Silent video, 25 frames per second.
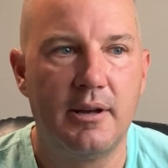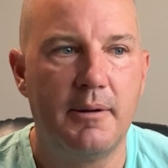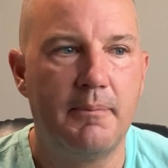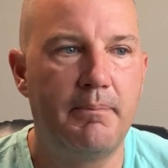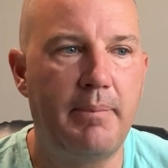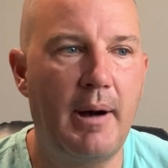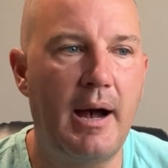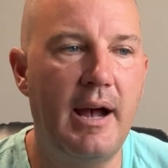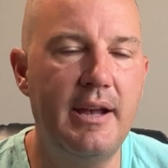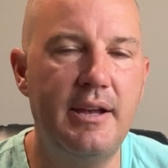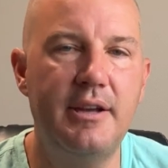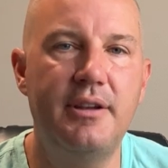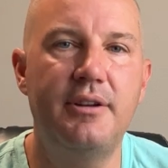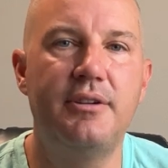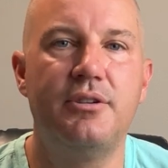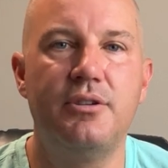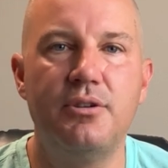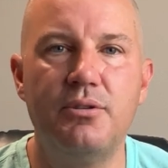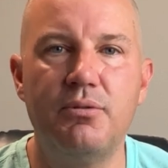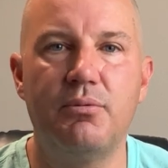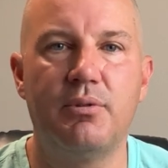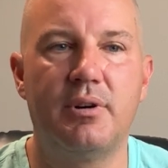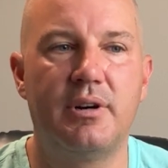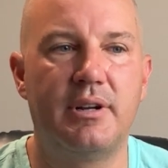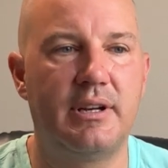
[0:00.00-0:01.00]
Buy a
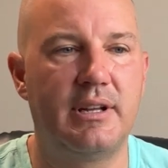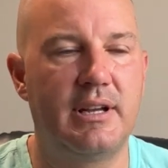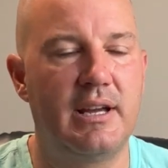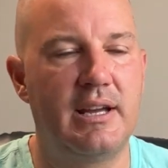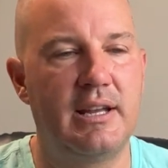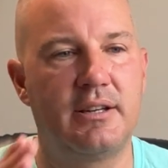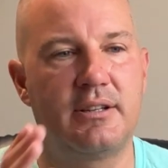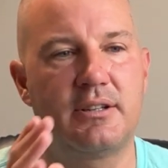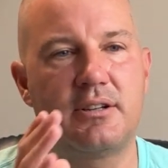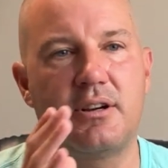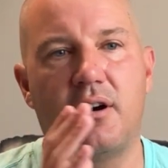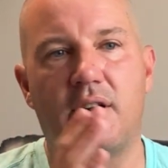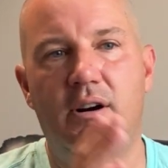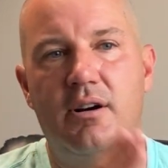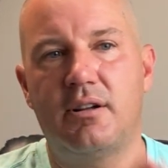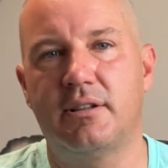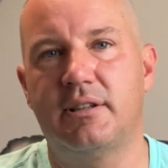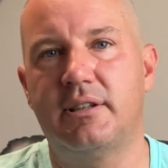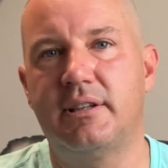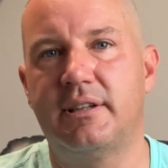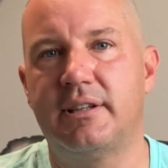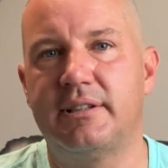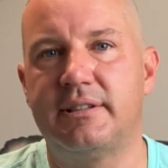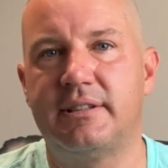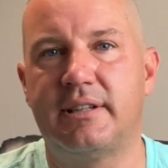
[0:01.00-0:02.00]
new one and call
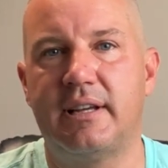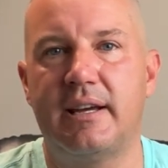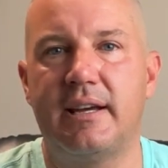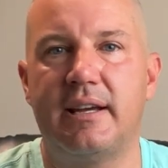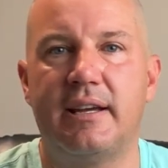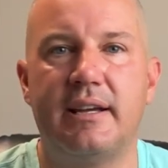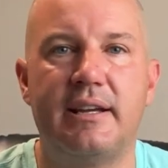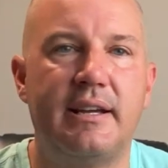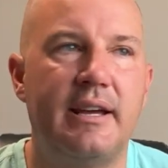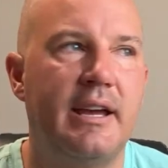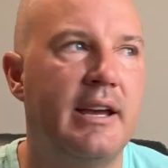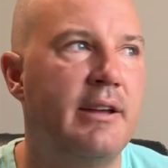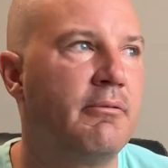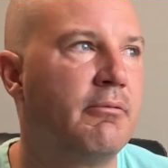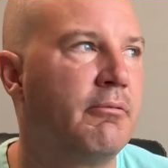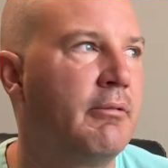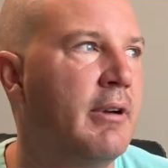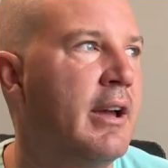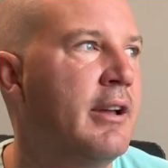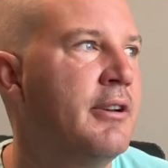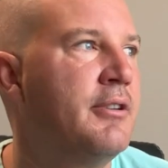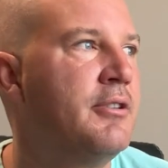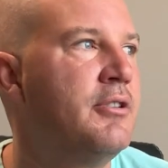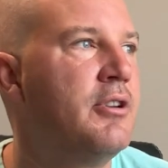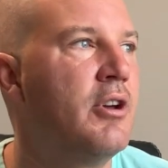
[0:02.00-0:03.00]
it a day,
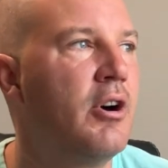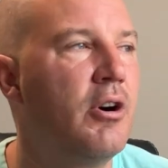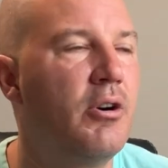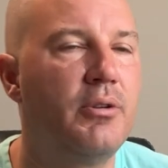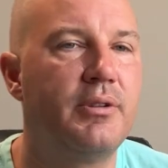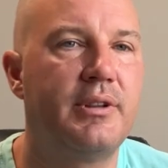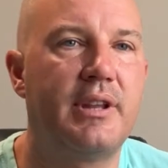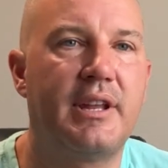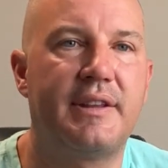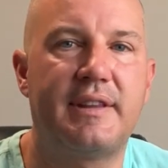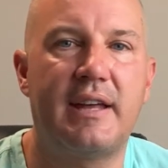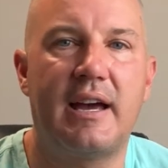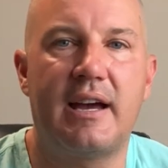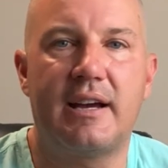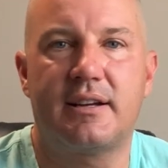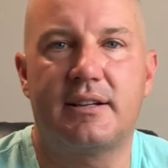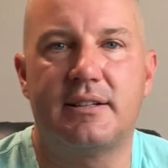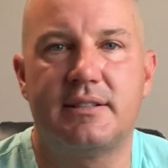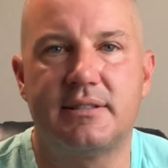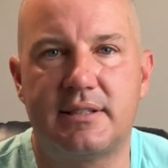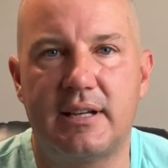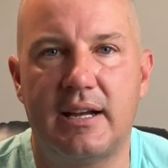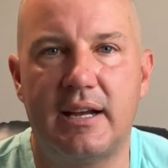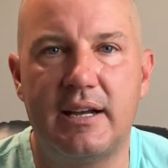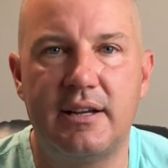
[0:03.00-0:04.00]
and know that
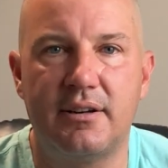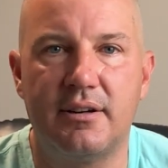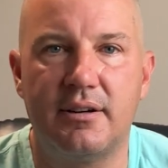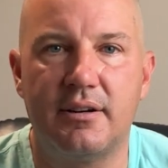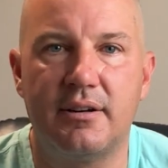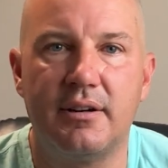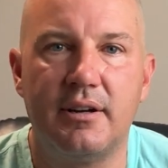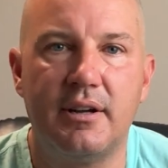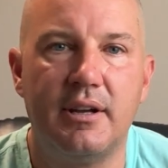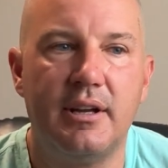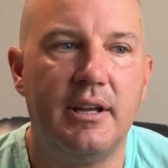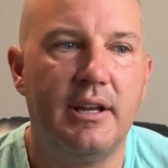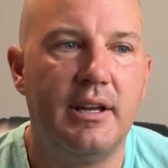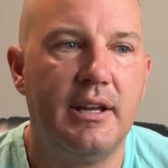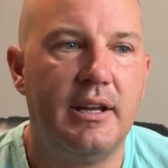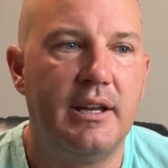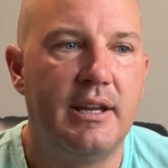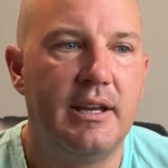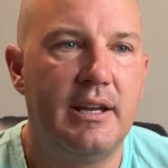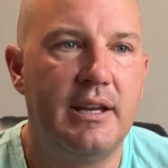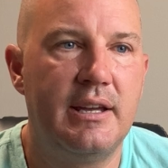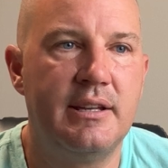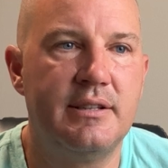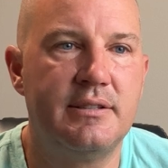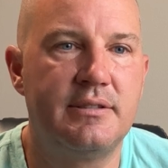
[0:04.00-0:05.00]
container
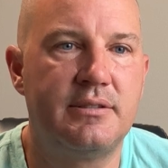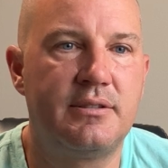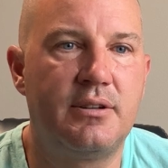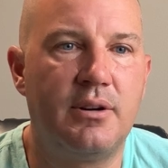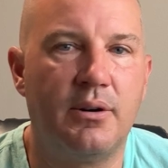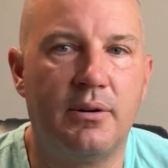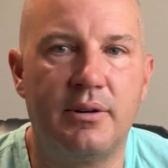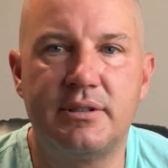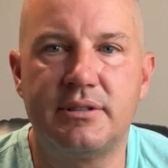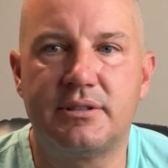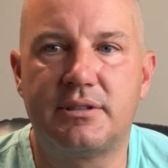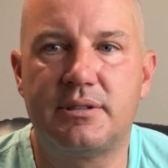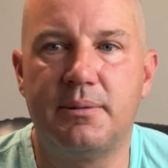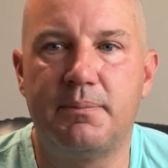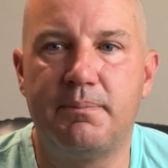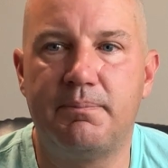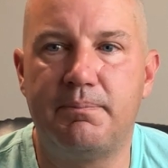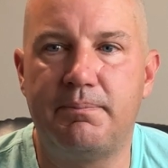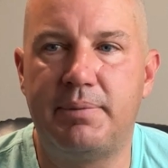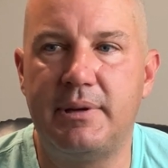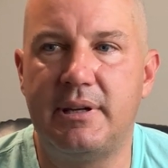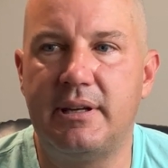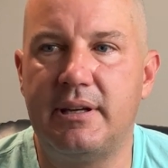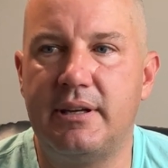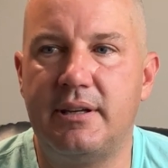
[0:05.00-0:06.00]
is going to
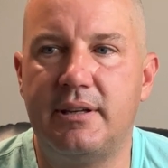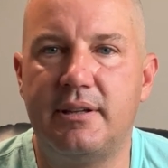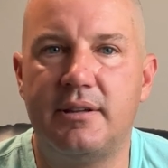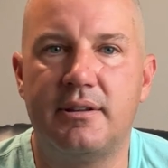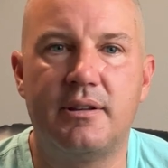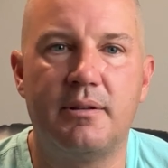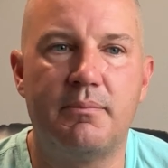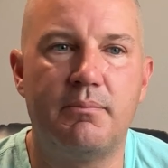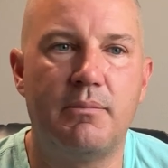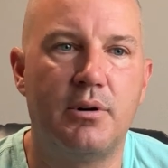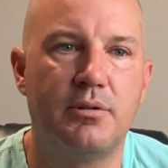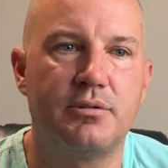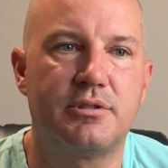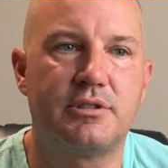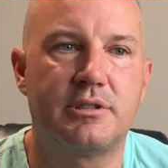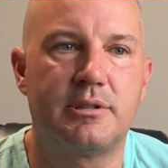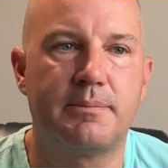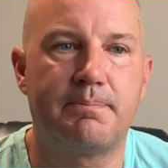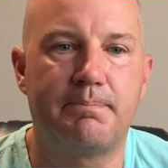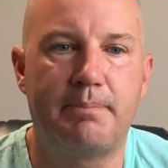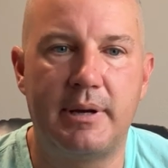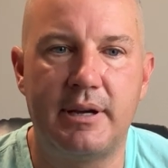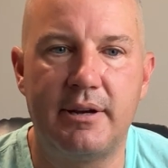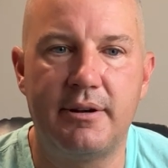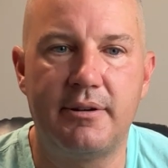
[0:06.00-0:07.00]
be the most
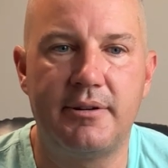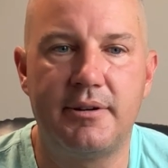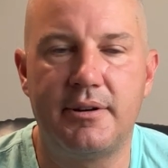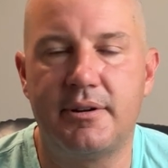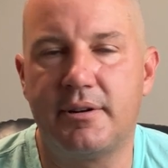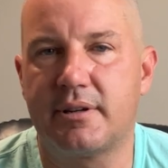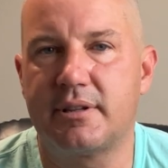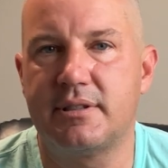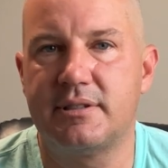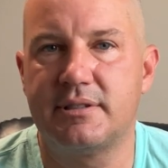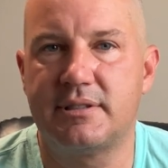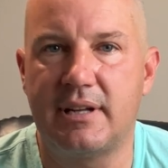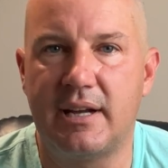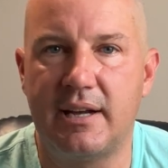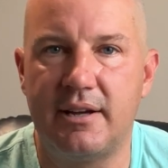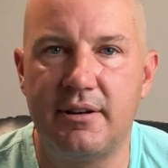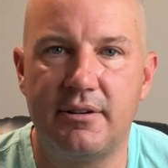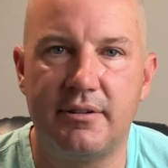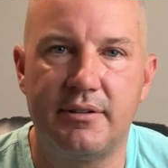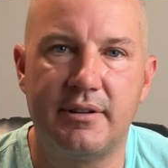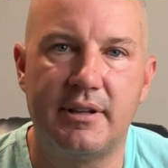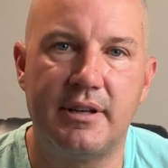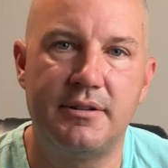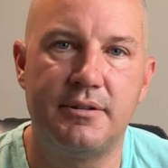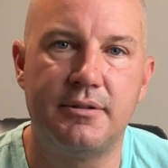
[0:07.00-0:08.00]
superior
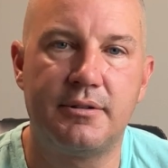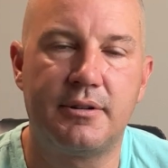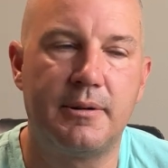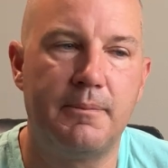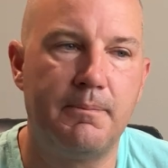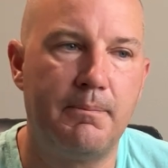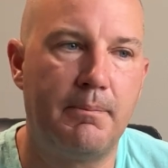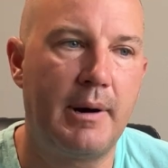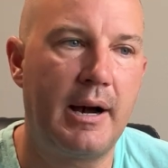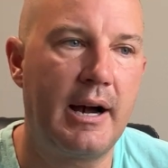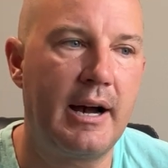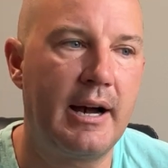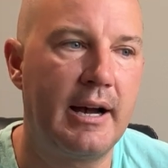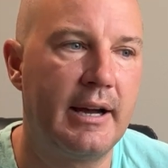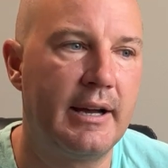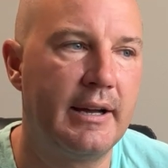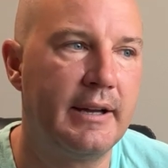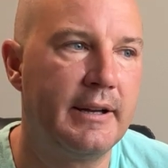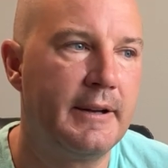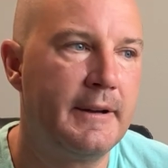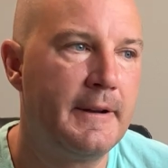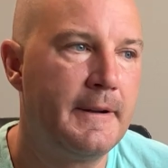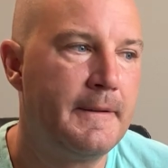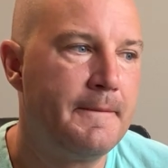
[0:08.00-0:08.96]
container that you can buy.